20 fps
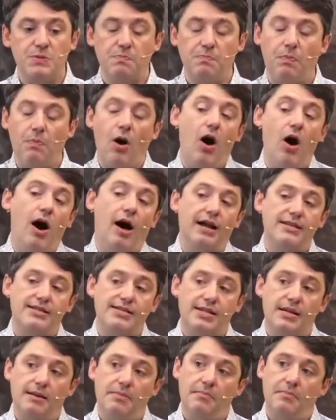bought
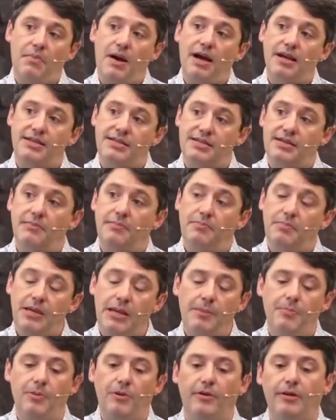by some
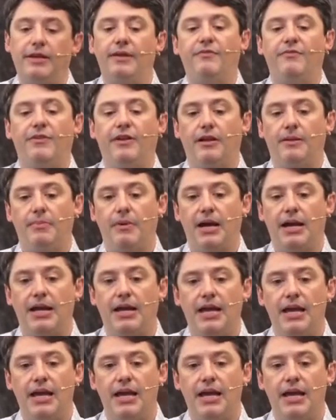people in Philippi.